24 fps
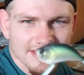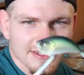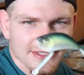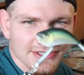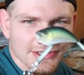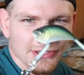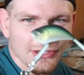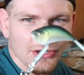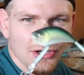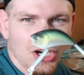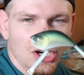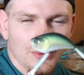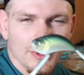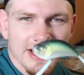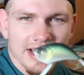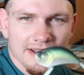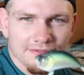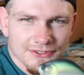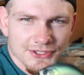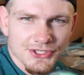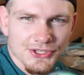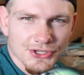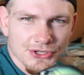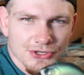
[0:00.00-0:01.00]
So all we have
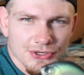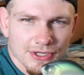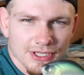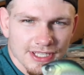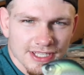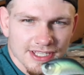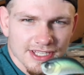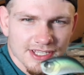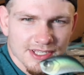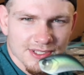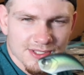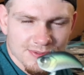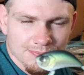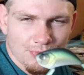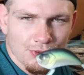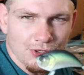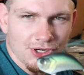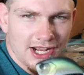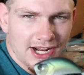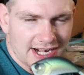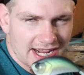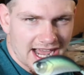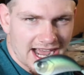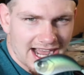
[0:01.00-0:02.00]
to do is put
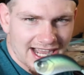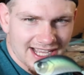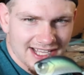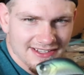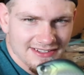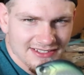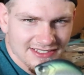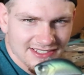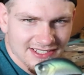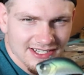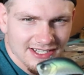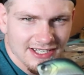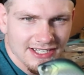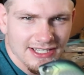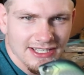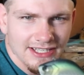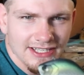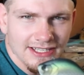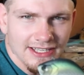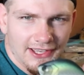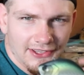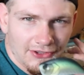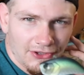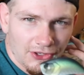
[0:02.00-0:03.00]
on eyes
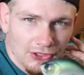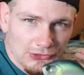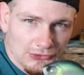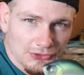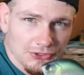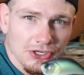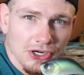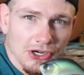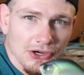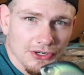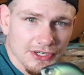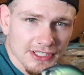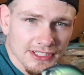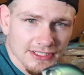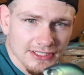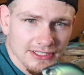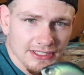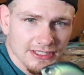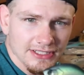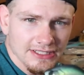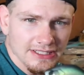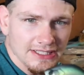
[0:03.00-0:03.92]
and clear coat it,